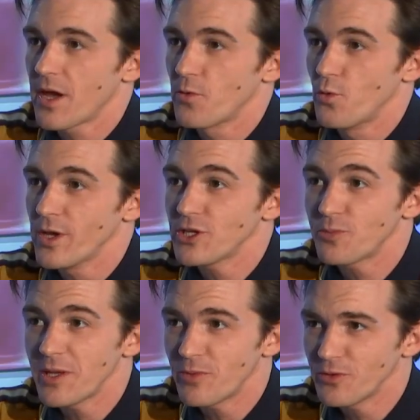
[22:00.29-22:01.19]
I wish
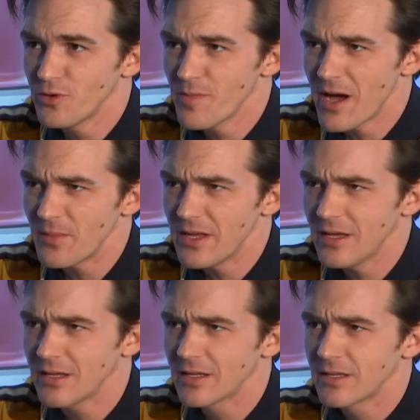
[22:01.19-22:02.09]
people knew about me?
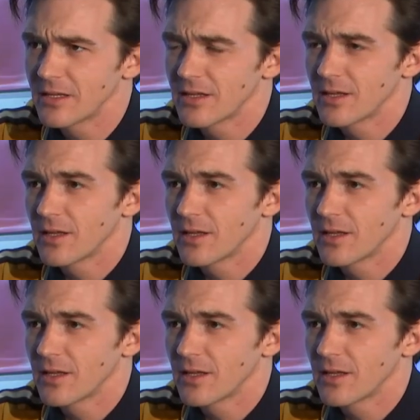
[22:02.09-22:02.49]
Mm-hmm.